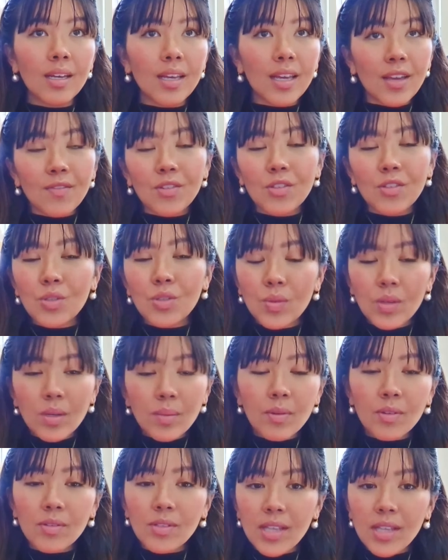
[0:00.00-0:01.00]
if you just want to
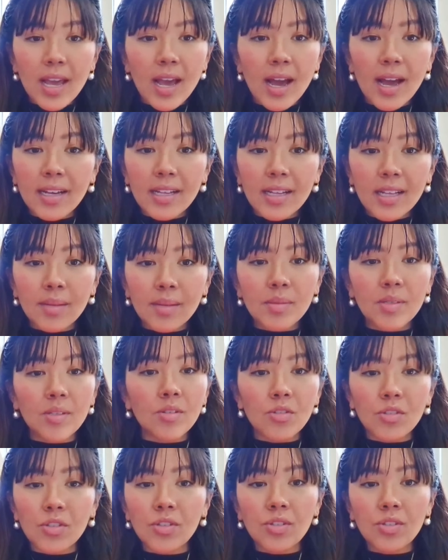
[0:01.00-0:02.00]
post the AI clips and you're
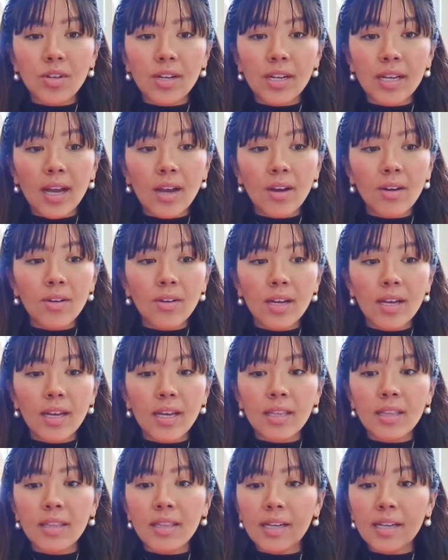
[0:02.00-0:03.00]
just starting out
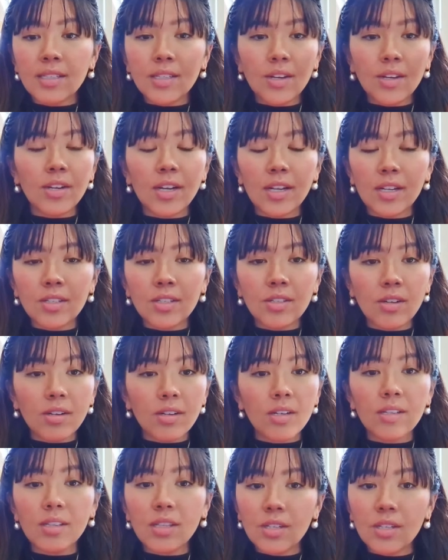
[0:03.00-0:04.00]
and that's how you're getting
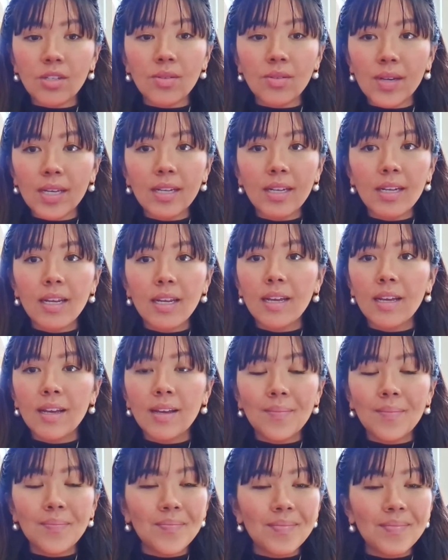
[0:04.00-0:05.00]
started, then do it.
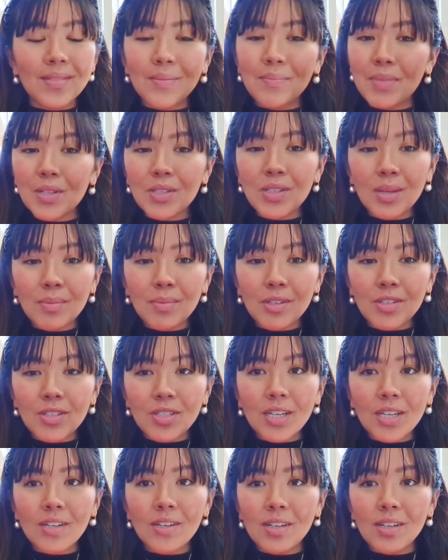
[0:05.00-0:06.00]
Build up your
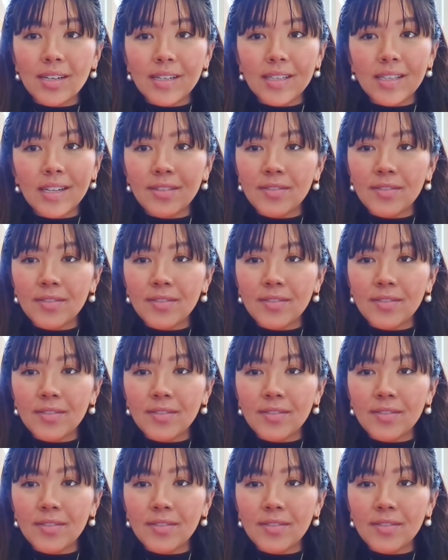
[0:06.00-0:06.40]
skill and then